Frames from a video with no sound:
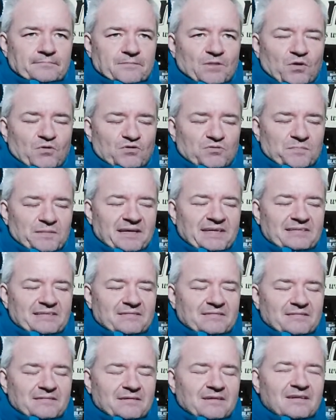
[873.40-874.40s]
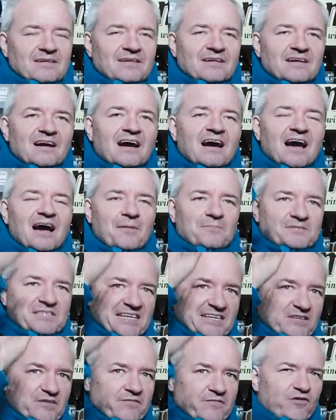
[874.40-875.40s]
Oh, it's me. I'm
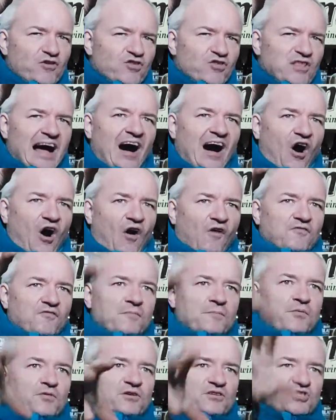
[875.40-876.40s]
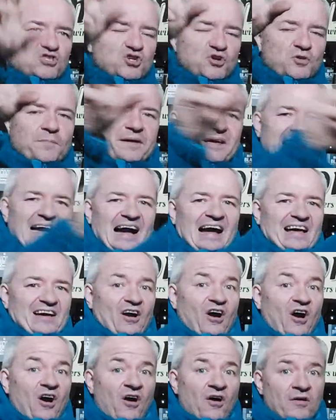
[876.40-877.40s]
taking the floodlight off and putting two
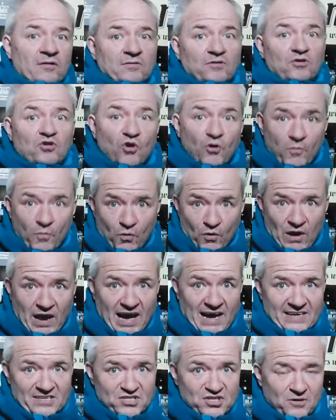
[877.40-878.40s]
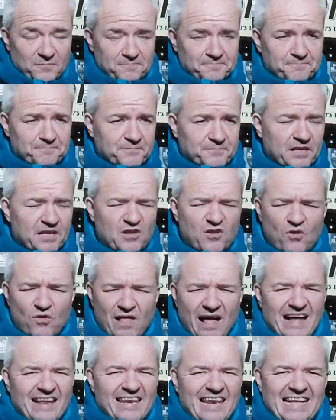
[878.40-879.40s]
PIR normal lights on. They look
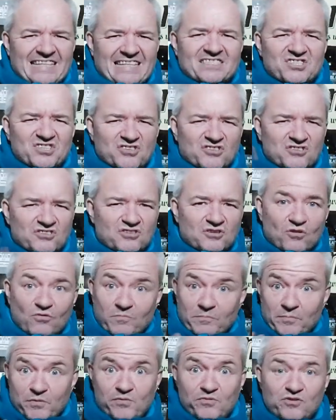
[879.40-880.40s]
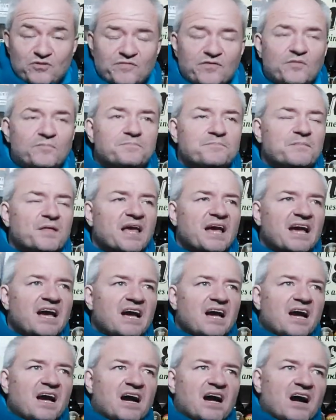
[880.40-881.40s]
like lanterns, look beautiful.
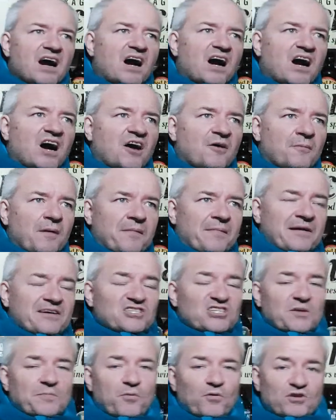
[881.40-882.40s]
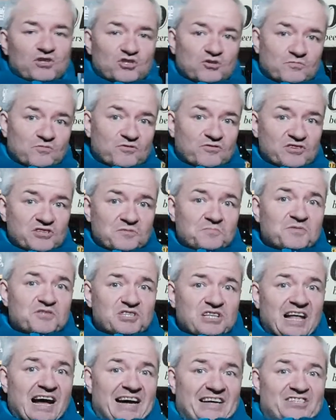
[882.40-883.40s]
I'm actually putting some Christmas
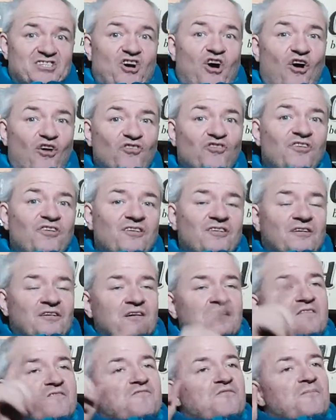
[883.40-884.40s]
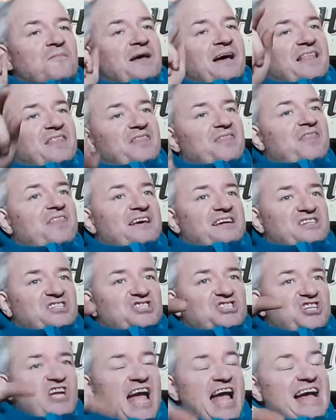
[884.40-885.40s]
lights on from the
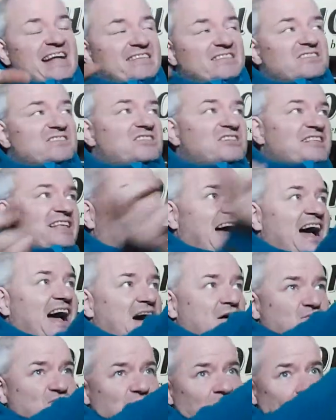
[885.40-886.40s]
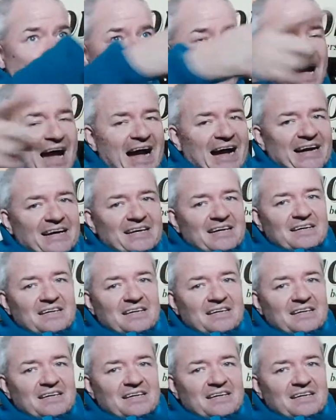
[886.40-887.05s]
shed to the house and back.